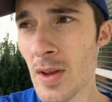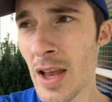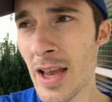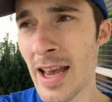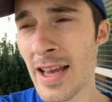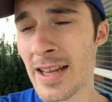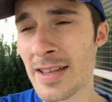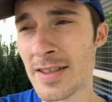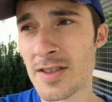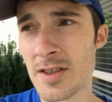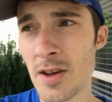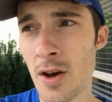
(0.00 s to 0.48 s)

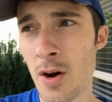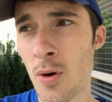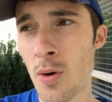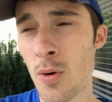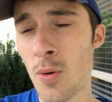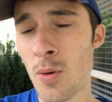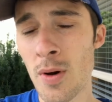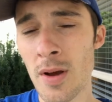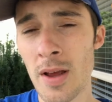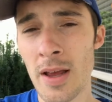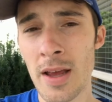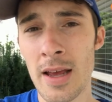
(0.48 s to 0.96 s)
And
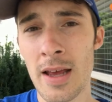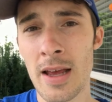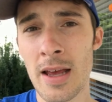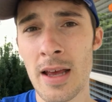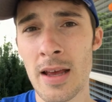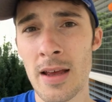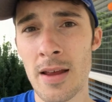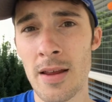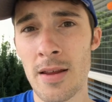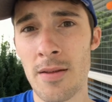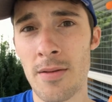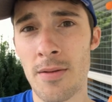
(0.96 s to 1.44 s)
so
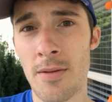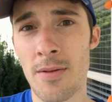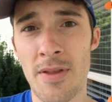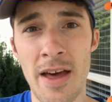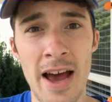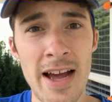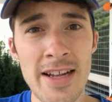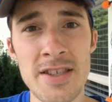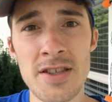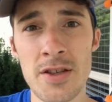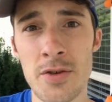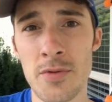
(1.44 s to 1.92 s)

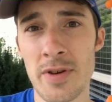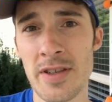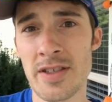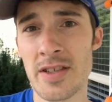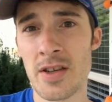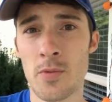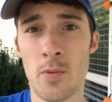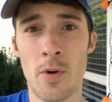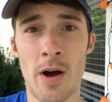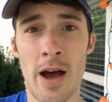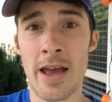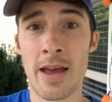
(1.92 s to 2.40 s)
that's the
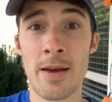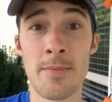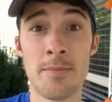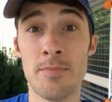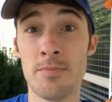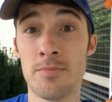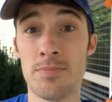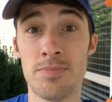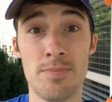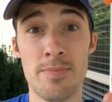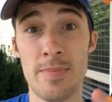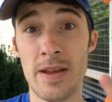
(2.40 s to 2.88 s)
reason why
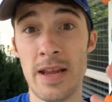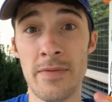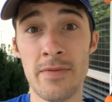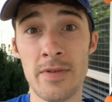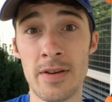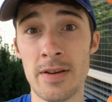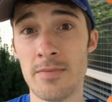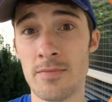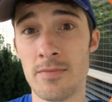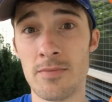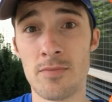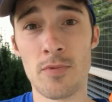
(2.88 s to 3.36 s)
I'm
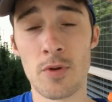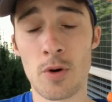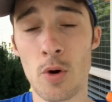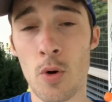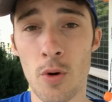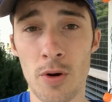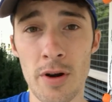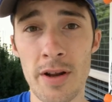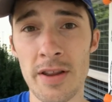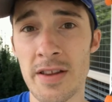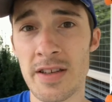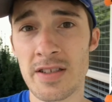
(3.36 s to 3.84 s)
even
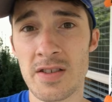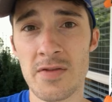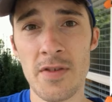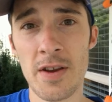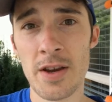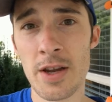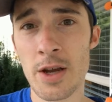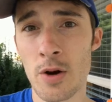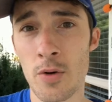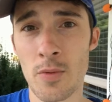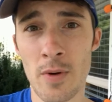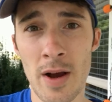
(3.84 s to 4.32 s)
recording this
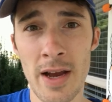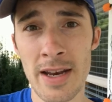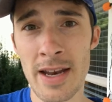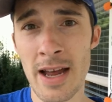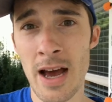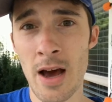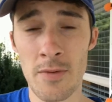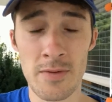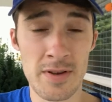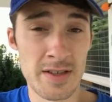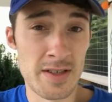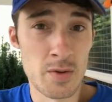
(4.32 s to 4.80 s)
video right
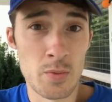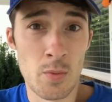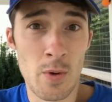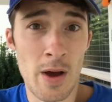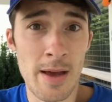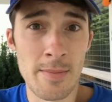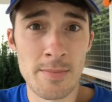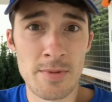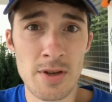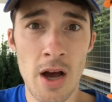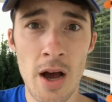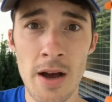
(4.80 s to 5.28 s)
now. This is
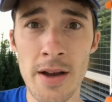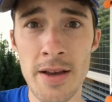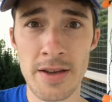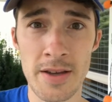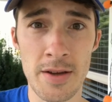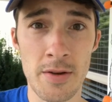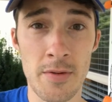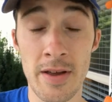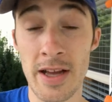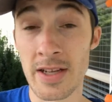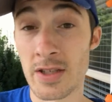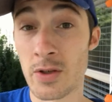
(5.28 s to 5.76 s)
why I'm talking
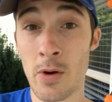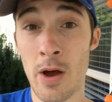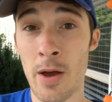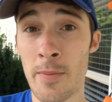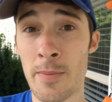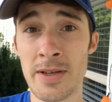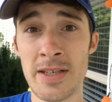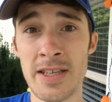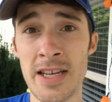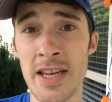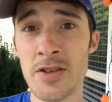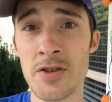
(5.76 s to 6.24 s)
to you. That's why
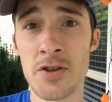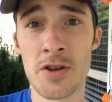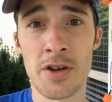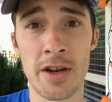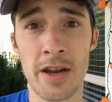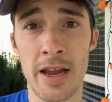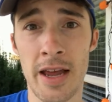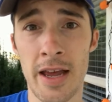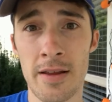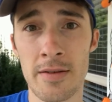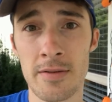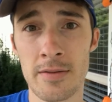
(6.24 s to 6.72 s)
I'm a teacher
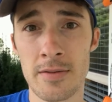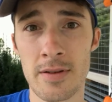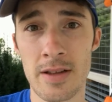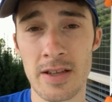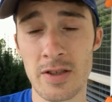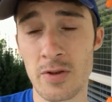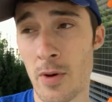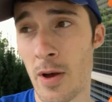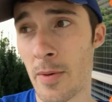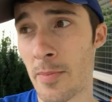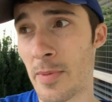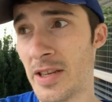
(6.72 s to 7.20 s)
today.
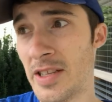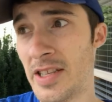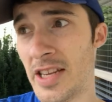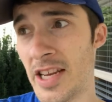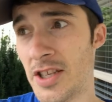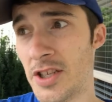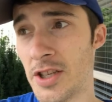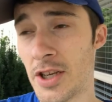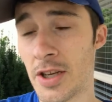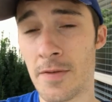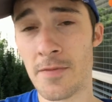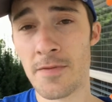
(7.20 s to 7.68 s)
That's why I've been
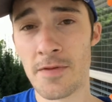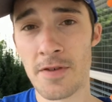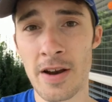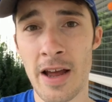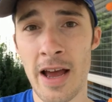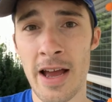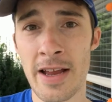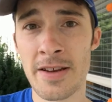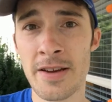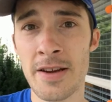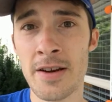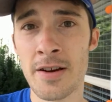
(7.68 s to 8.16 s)
teaching for
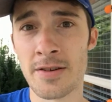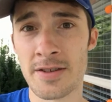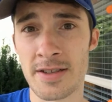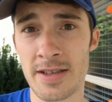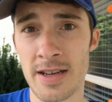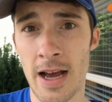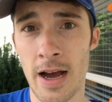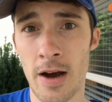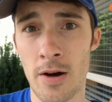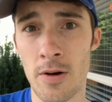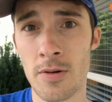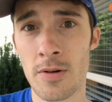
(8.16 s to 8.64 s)
9 years
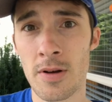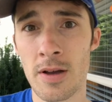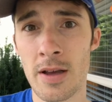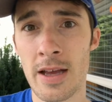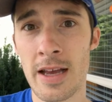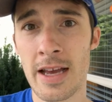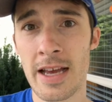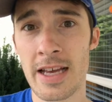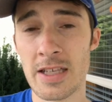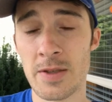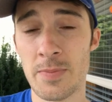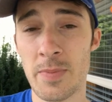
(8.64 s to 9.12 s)
now,
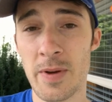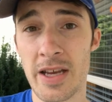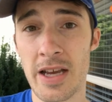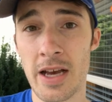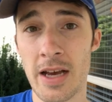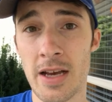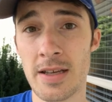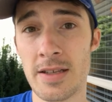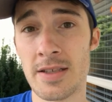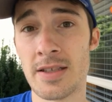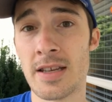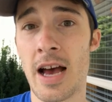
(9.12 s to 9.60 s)
is
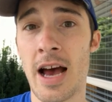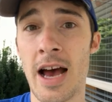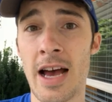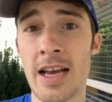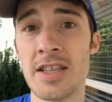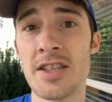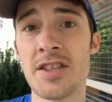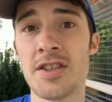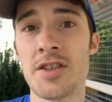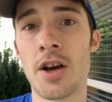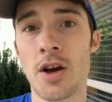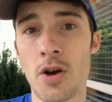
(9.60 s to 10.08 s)
because
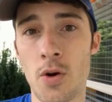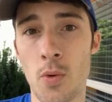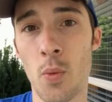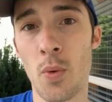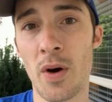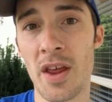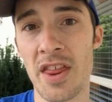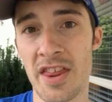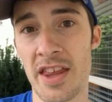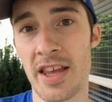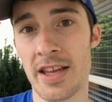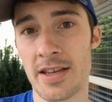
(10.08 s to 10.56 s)
I stuck
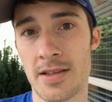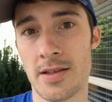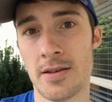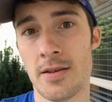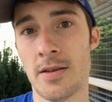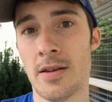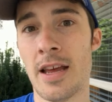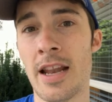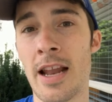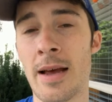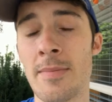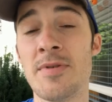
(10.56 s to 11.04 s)
with it.
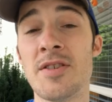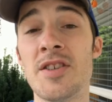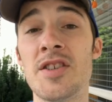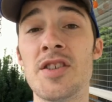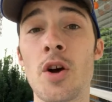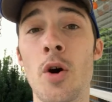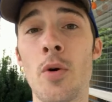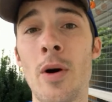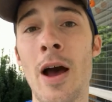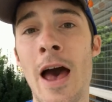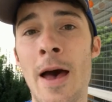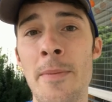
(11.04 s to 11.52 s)
And I'm
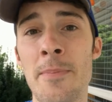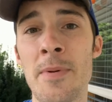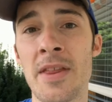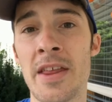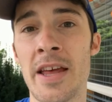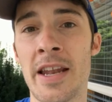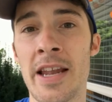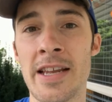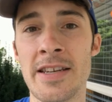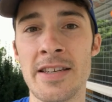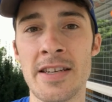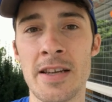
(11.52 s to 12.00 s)
so happy
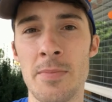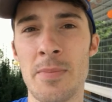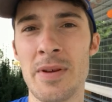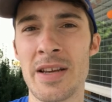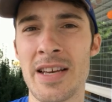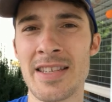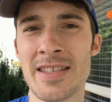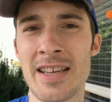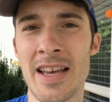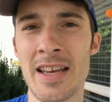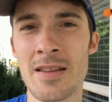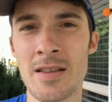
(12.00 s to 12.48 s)
that I did,
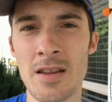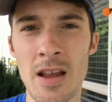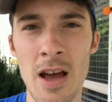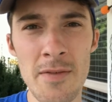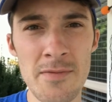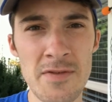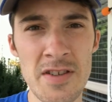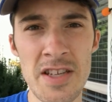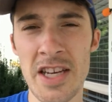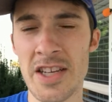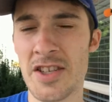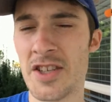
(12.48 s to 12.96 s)
because I
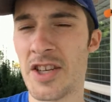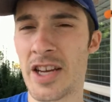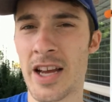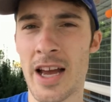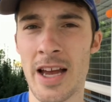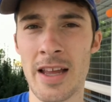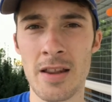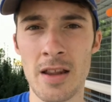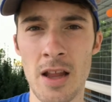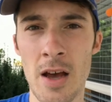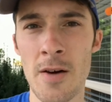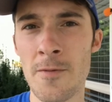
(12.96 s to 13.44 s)
love teaching.
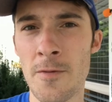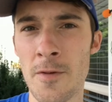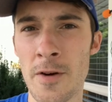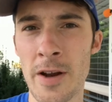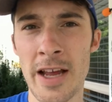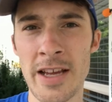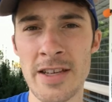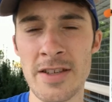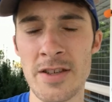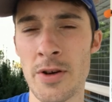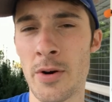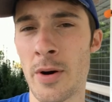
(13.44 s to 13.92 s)
I love
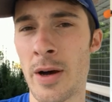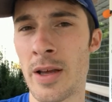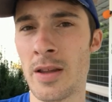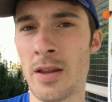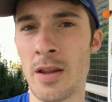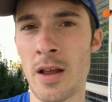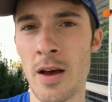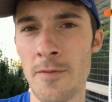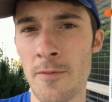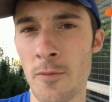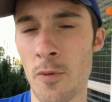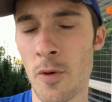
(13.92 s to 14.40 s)
what I do. I
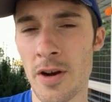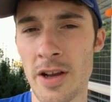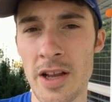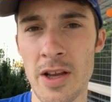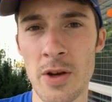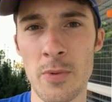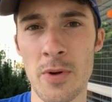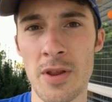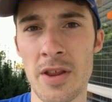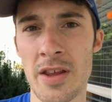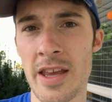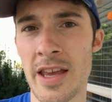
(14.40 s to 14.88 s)
love
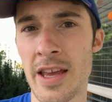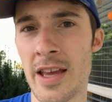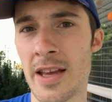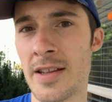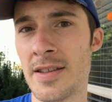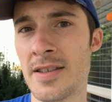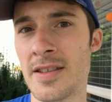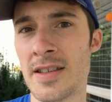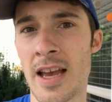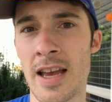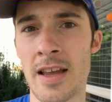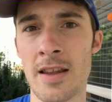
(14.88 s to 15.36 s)
working with
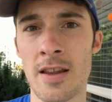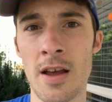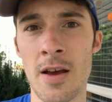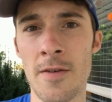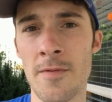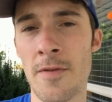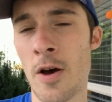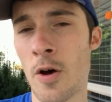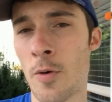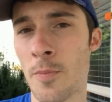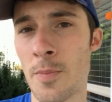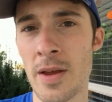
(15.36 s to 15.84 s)
kids. I
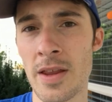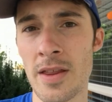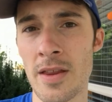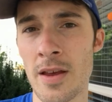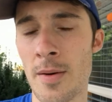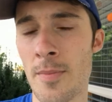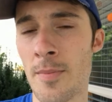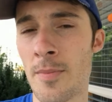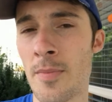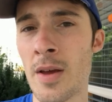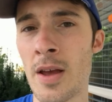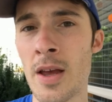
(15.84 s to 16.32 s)
love helping
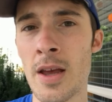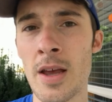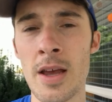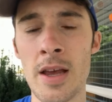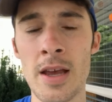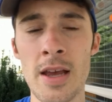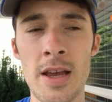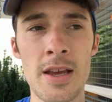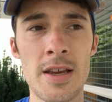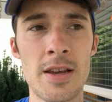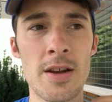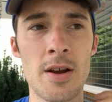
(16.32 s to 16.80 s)

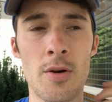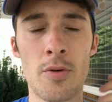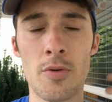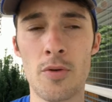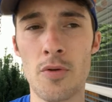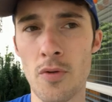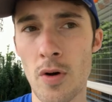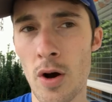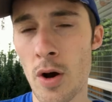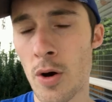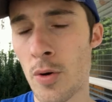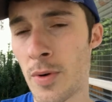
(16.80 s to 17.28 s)
them,
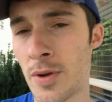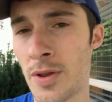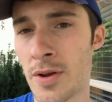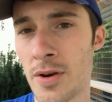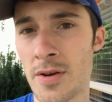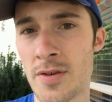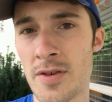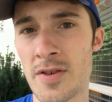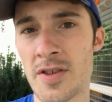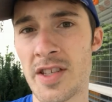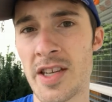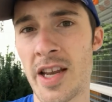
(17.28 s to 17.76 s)
grow in
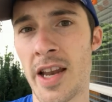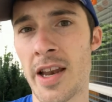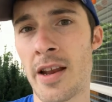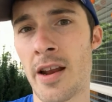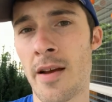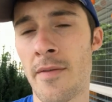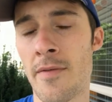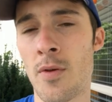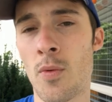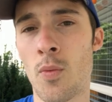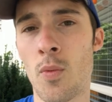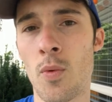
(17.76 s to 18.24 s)
their
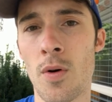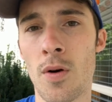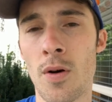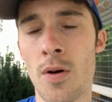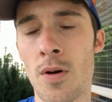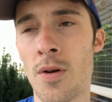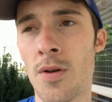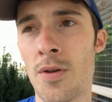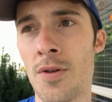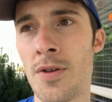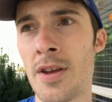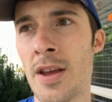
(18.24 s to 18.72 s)
understanding of the
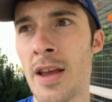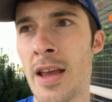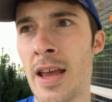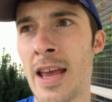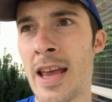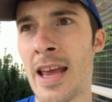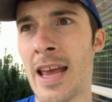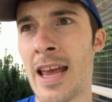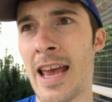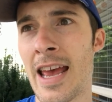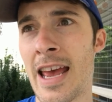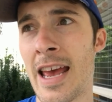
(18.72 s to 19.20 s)
world.
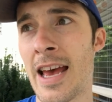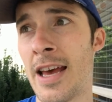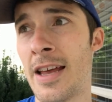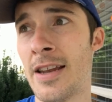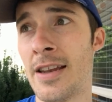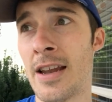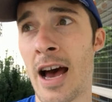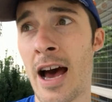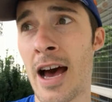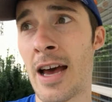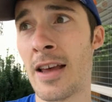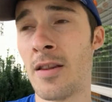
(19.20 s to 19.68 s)

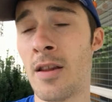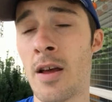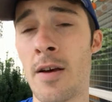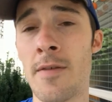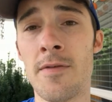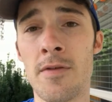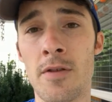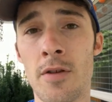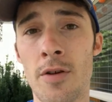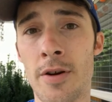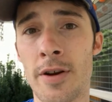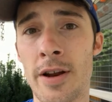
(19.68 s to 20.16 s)
And I
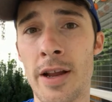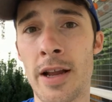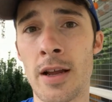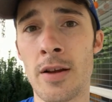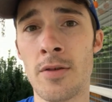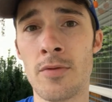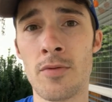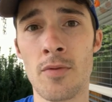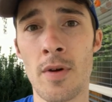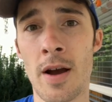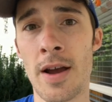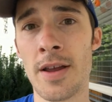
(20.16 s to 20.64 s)
love
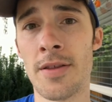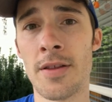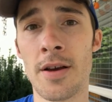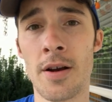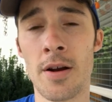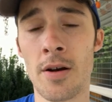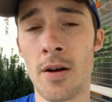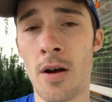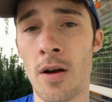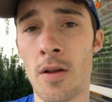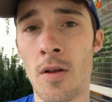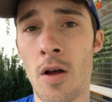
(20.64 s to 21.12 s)
learning right
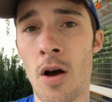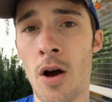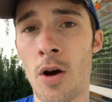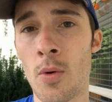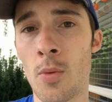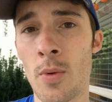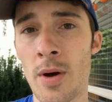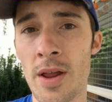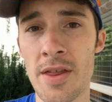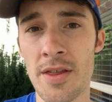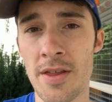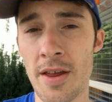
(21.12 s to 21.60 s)
there
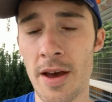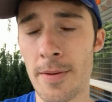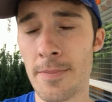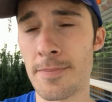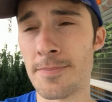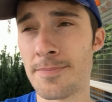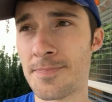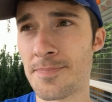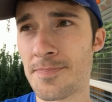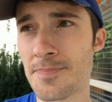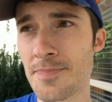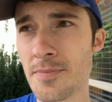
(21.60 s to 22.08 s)
along with
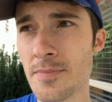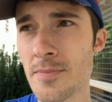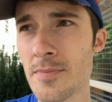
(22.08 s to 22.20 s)
them.